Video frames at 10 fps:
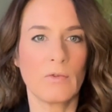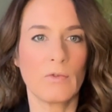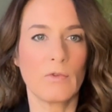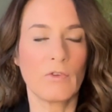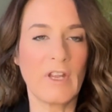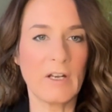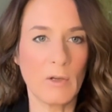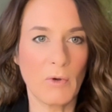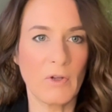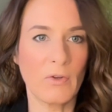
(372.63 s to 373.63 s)

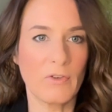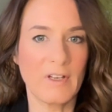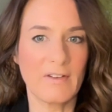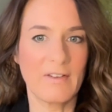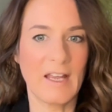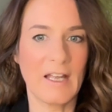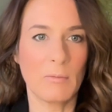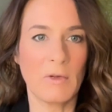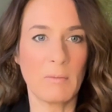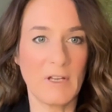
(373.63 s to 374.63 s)
xenobiotics
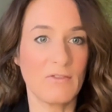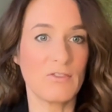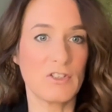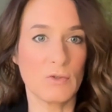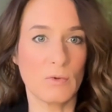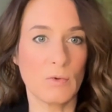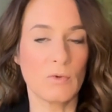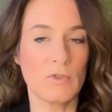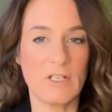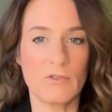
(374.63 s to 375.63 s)
can be beneficial
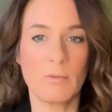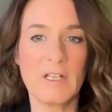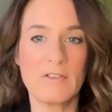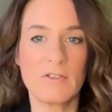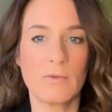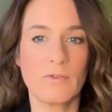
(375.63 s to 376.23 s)
or detrimental.